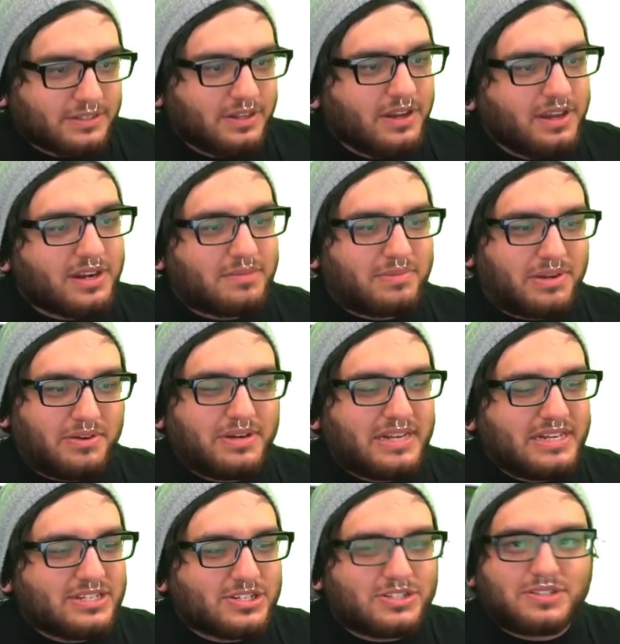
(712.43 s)
Look at him, dude.
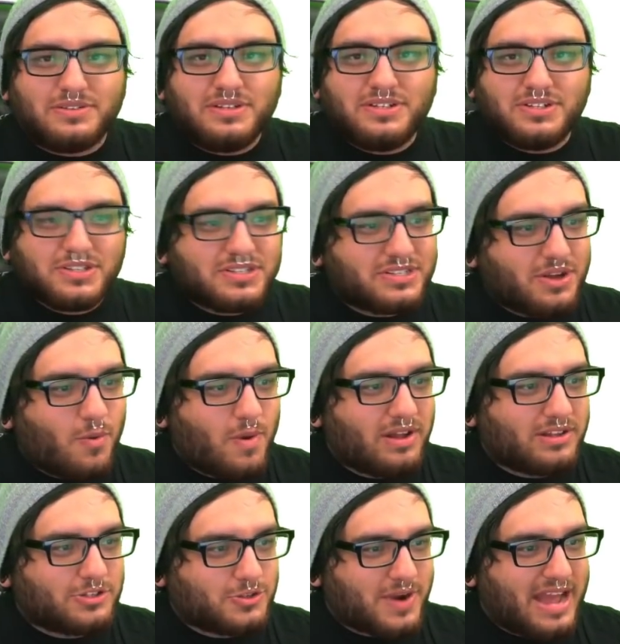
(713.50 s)
He's just so well
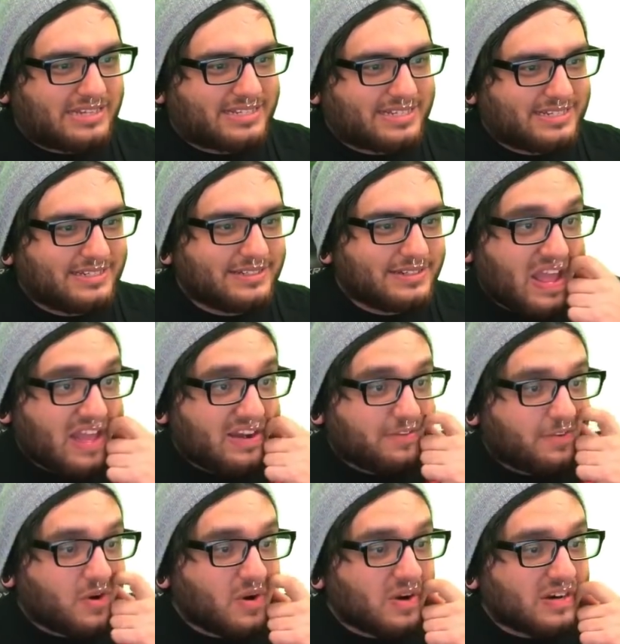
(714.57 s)
dressed. And of
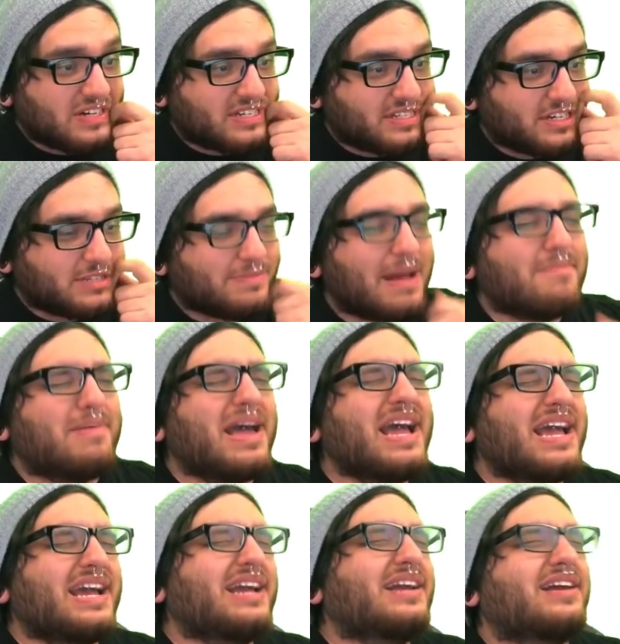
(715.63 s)
course, there's my
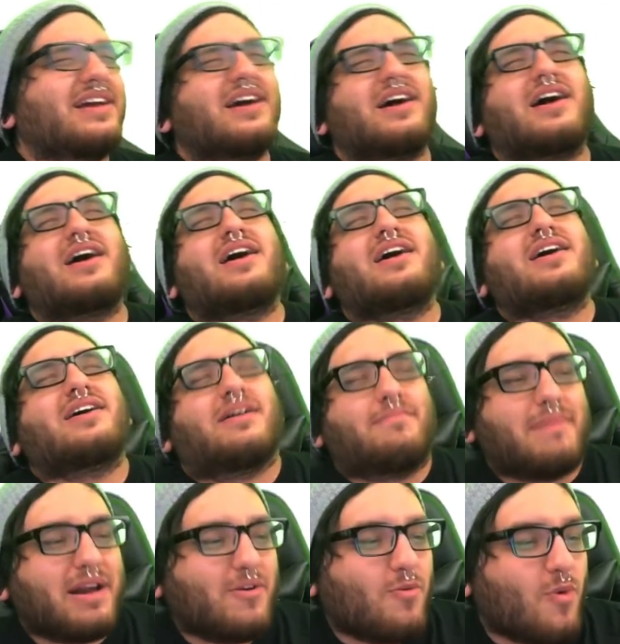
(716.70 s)
bae. Oh,
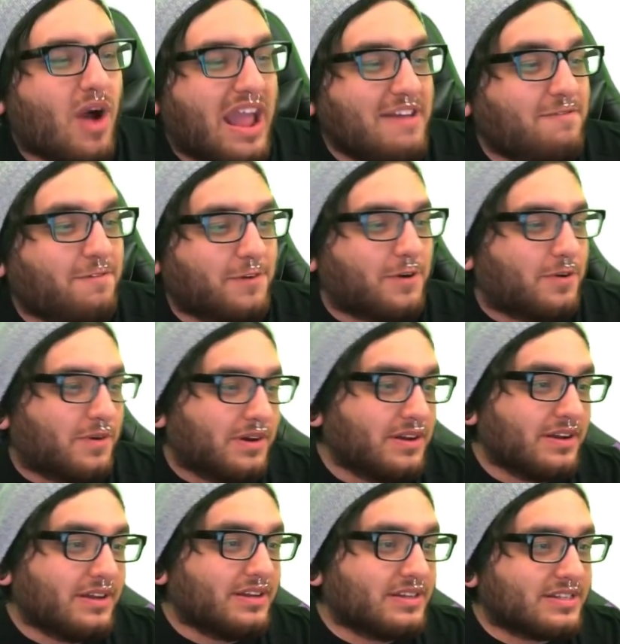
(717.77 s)
my waifu,
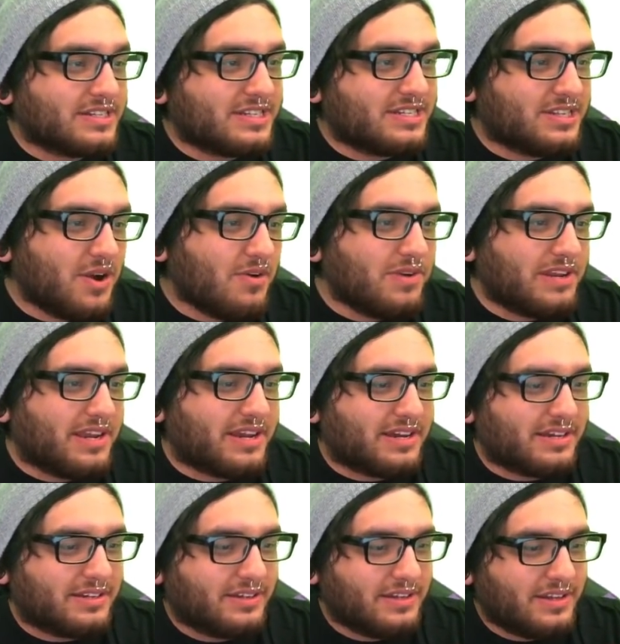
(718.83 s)
SONIA.